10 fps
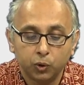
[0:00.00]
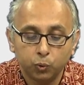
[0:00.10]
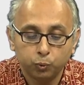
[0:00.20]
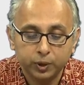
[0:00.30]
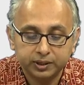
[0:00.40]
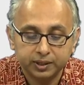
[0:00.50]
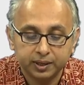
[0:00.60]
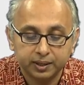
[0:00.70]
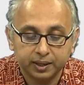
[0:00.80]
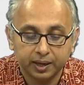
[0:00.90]
With
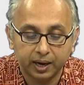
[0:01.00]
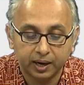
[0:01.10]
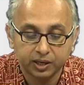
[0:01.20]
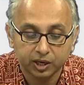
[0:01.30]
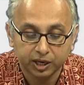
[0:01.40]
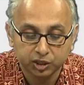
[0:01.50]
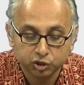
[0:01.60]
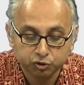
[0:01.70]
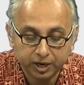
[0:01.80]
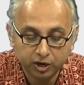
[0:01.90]
uh, a
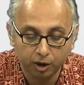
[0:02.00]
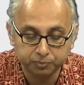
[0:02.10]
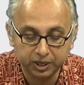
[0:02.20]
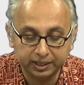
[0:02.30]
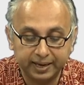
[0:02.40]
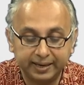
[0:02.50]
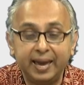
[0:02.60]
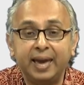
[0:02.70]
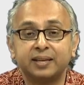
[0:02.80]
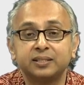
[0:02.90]
string object like
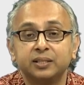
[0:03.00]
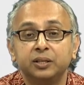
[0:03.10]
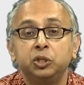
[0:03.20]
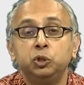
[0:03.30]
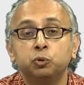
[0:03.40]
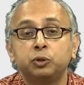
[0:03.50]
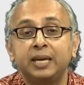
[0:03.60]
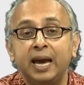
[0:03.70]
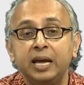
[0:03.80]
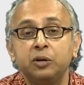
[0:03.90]
x, you
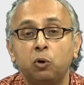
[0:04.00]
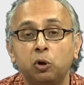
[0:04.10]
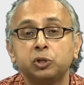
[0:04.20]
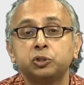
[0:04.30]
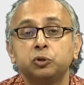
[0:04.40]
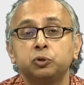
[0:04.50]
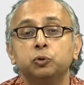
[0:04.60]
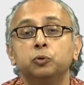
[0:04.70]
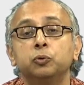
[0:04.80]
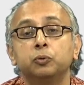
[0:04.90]
can also
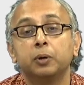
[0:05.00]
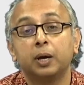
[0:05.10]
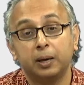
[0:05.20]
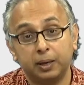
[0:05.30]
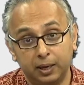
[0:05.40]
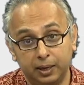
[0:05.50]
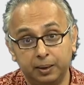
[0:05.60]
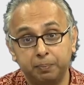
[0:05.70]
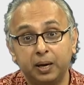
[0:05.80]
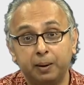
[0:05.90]
do
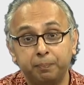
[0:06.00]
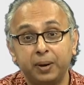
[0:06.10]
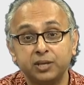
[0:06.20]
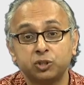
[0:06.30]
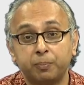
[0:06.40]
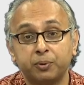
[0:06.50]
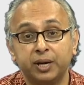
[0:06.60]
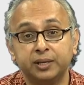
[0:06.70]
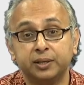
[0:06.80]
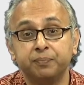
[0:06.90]
uh, a plus
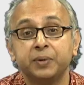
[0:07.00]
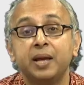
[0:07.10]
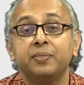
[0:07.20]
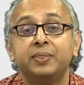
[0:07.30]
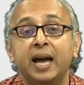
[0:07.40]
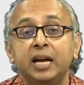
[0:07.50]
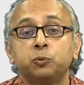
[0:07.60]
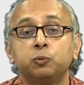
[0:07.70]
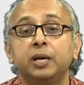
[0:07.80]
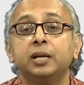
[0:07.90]
operator that
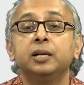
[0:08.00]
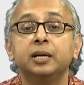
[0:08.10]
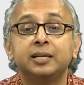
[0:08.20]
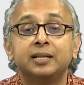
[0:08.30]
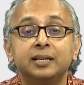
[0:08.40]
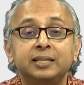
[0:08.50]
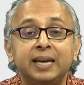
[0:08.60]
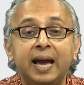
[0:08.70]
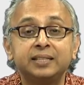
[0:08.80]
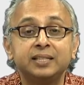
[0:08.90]
will
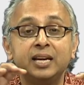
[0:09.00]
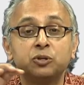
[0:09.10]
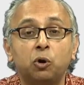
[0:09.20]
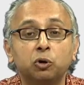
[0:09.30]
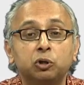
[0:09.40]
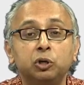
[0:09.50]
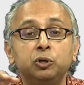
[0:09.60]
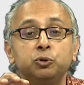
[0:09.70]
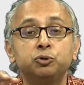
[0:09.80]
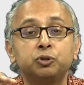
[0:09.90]
concatenate or
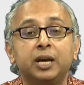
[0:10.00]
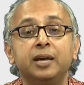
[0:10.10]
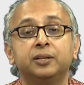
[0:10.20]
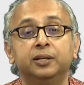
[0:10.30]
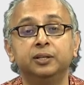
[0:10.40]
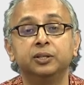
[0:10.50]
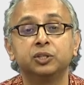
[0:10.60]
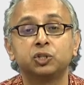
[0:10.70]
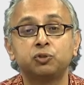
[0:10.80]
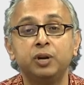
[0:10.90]
glue together
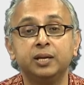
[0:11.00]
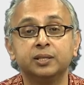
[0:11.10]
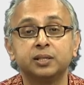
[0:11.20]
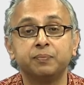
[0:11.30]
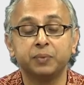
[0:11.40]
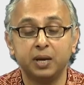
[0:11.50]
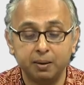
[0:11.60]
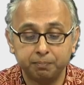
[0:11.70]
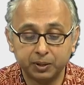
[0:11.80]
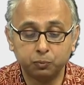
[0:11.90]
strings.
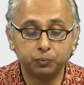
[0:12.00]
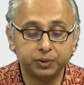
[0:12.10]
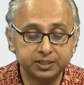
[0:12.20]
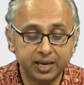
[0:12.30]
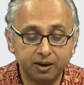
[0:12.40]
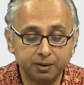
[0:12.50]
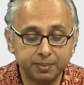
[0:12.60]
But this error